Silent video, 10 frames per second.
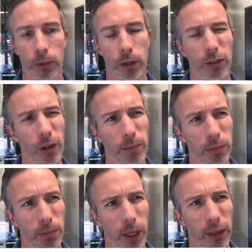
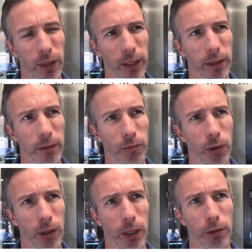Some, I think
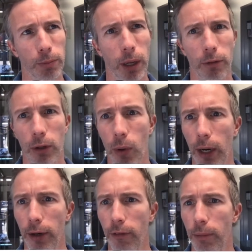it's probably
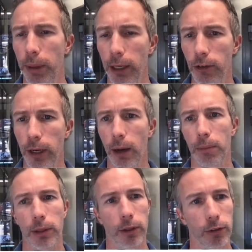required to have a base now,
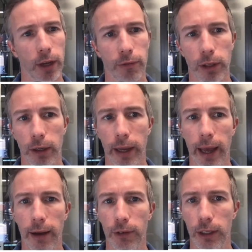but they're definitely going to
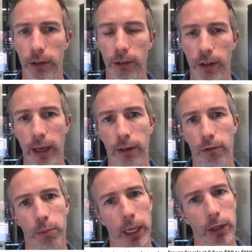have an
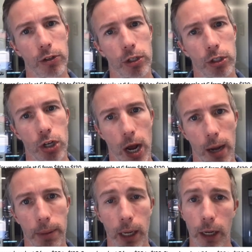incentive-based
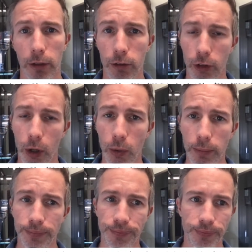job. So
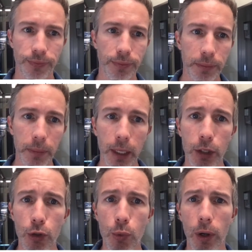
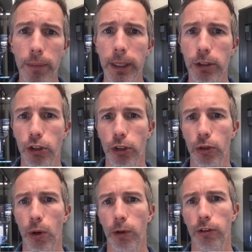you want to make sure
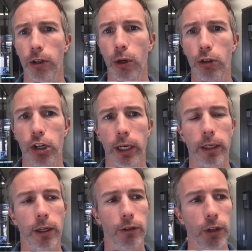you're always negotiating,
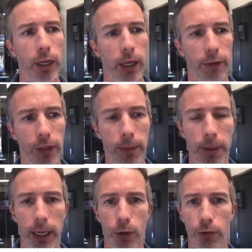because if they
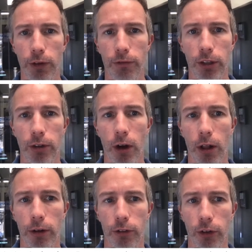pay you
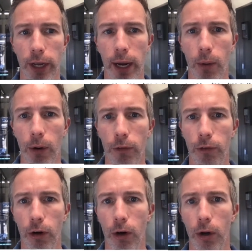$50 an hour
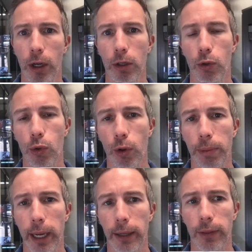for Google
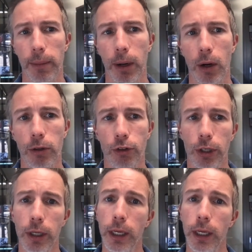paying them $100,